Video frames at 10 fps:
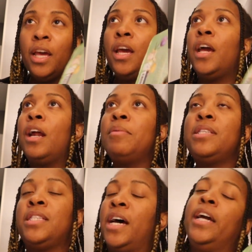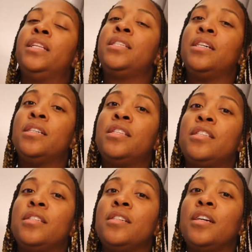And I'm a
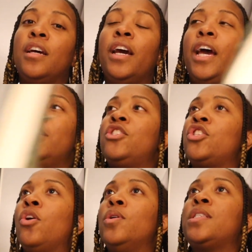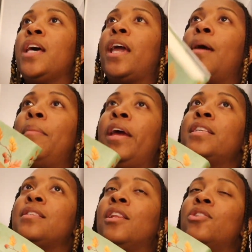scientist, and so it's like, it
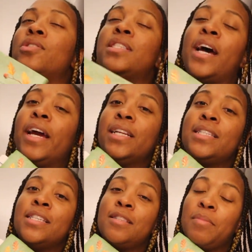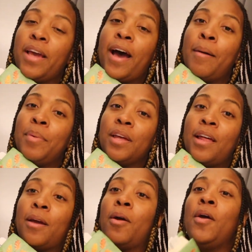makes little scientist me happy,
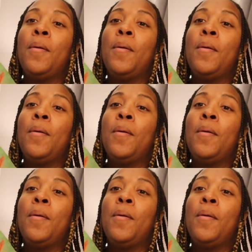like,